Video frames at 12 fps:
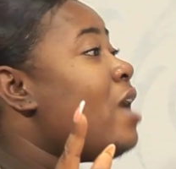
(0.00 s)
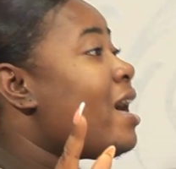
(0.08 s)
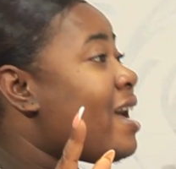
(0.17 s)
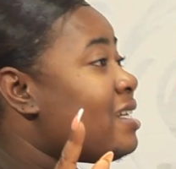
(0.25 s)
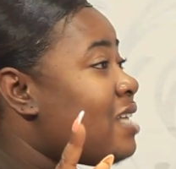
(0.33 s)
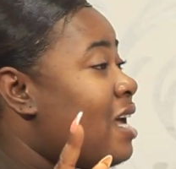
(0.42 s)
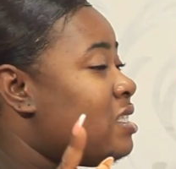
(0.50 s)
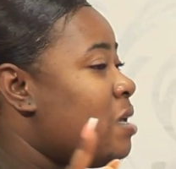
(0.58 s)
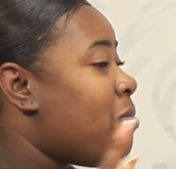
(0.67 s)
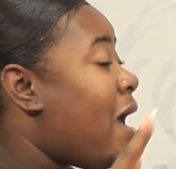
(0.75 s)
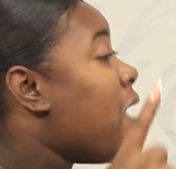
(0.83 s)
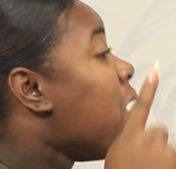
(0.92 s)
me a castle at
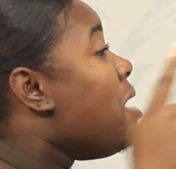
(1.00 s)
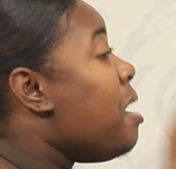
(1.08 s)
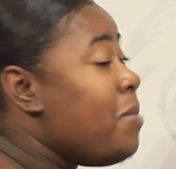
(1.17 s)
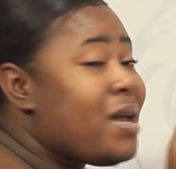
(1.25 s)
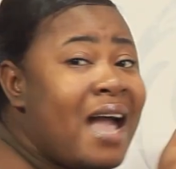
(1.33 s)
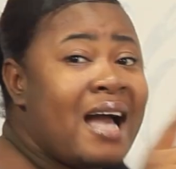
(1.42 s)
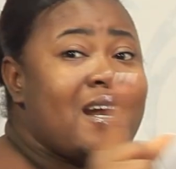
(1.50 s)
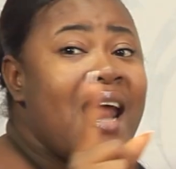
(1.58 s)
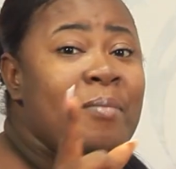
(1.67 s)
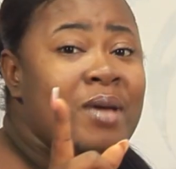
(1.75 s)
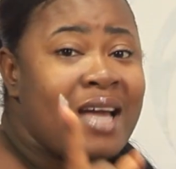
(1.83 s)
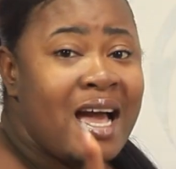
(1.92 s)
him back. Make a
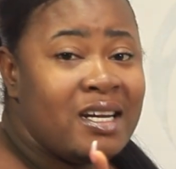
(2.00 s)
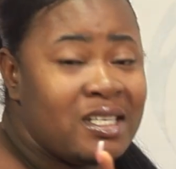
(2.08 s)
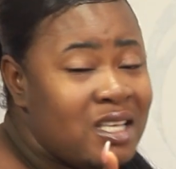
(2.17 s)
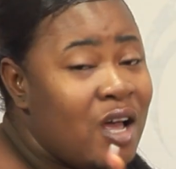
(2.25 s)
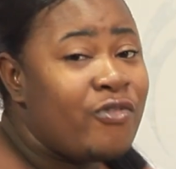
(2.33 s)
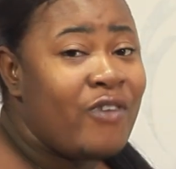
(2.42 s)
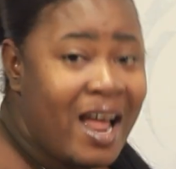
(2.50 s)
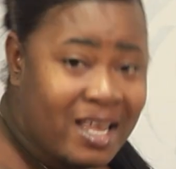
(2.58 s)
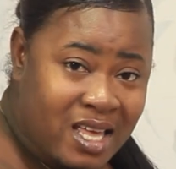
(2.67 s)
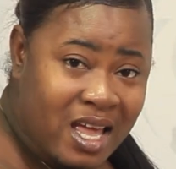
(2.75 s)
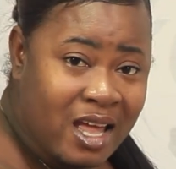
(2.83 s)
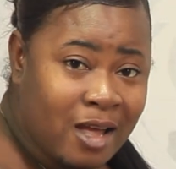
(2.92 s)
cry, make a nice
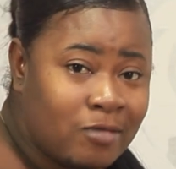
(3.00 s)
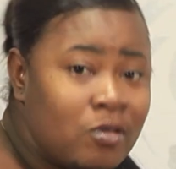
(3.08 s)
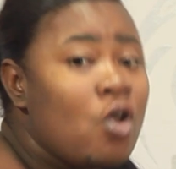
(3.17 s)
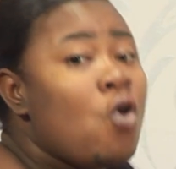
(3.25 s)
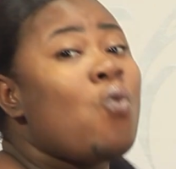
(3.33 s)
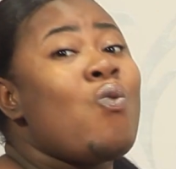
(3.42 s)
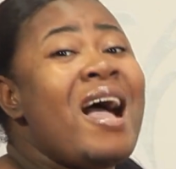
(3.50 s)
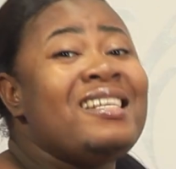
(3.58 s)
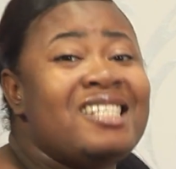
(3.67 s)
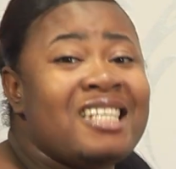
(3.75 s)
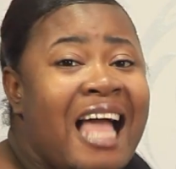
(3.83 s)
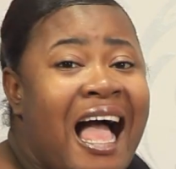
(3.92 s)
Frankie.
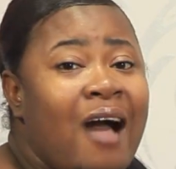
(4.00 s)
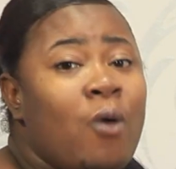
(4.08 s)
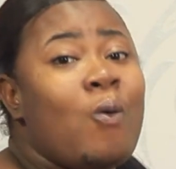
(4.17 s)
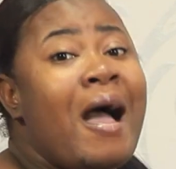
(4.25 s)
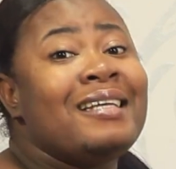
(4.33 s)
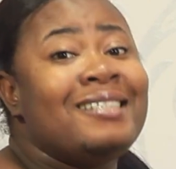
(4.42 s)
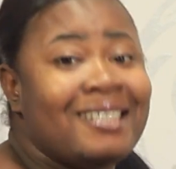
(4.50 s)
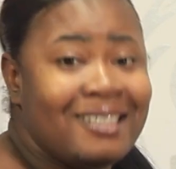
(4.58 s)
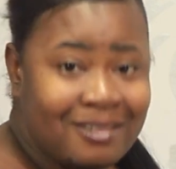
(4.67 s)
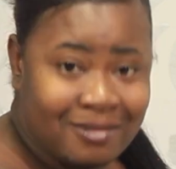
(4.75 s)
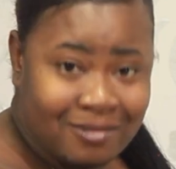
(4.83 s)
Wadja, wadja.